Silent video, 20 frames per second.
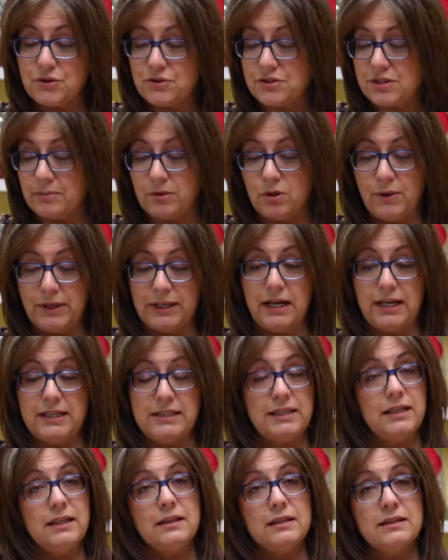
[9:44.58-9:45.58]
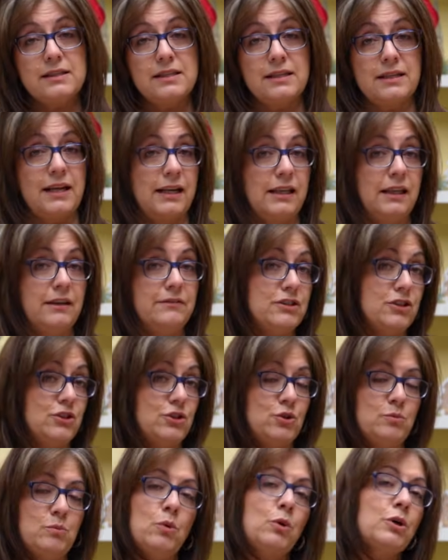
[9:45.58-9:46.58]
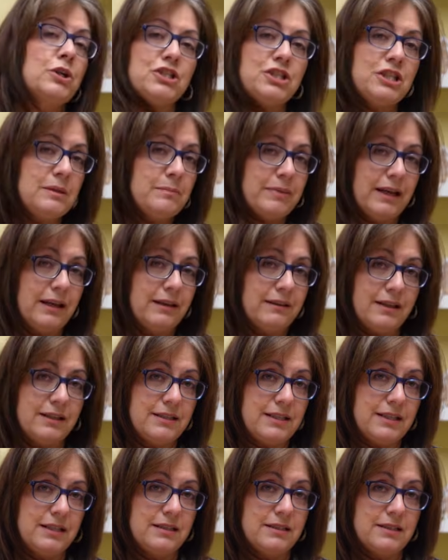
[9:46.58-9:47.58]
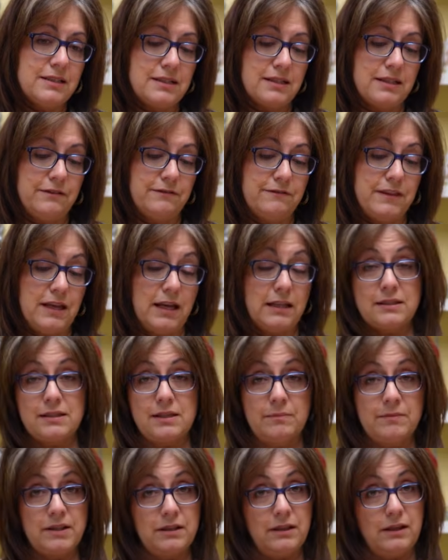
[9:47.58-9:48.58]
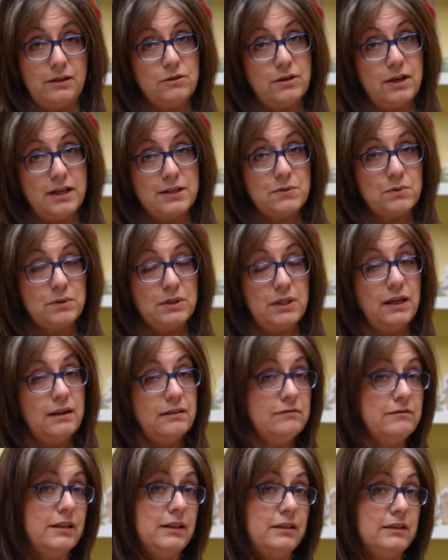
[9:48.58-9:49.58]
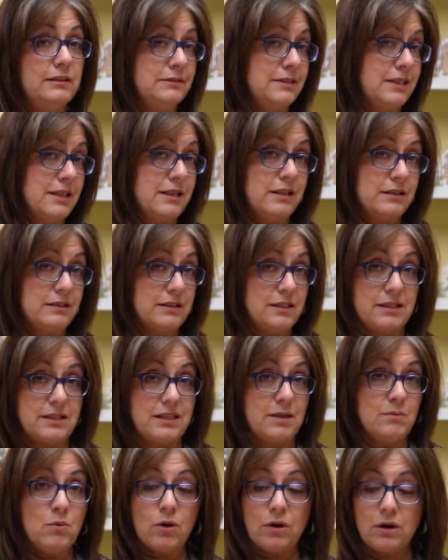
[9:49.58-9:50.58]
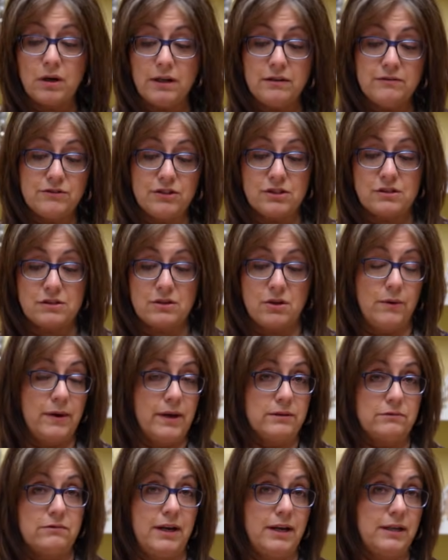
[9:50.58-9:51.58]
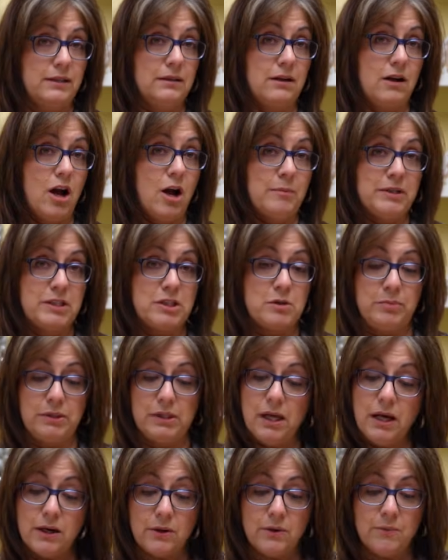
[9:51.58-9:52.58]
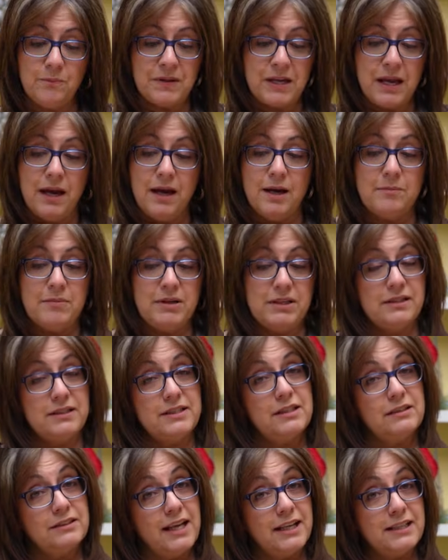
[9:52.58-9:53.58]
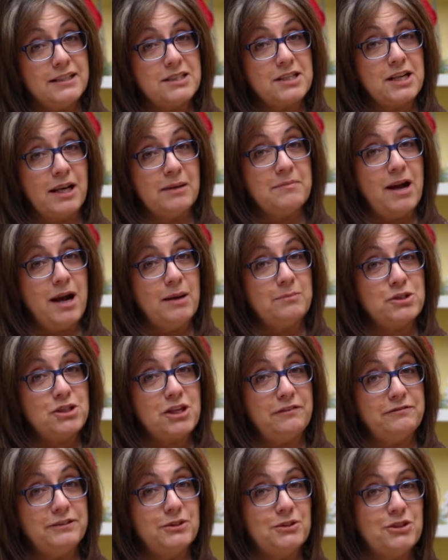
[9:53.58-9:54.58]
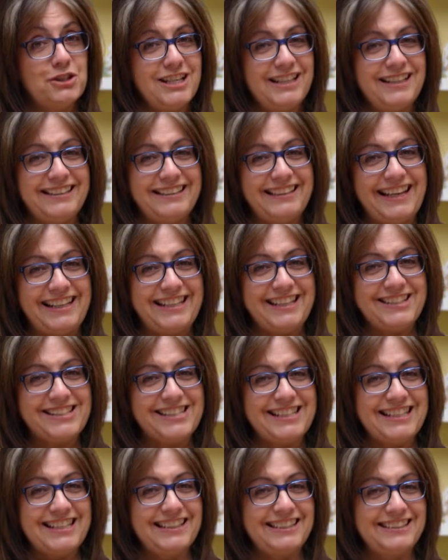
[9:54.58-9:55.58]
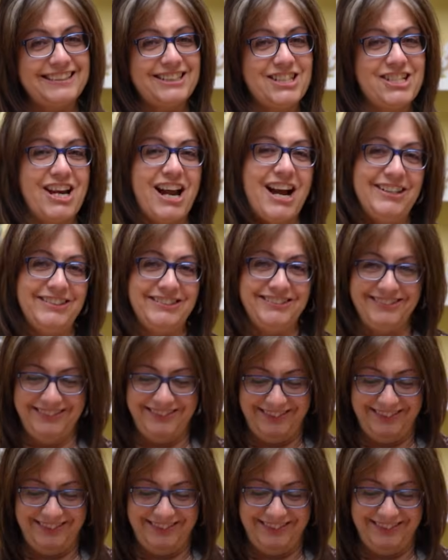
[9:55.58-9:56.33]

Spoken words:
are some quick ideas, and I'd love to do more sheet pan ideas. If that's something that you guys would love to see more of, just go ahead and write in the comments below. But until next time, I'm Chef Lucia, and I'll see ya. Ciao.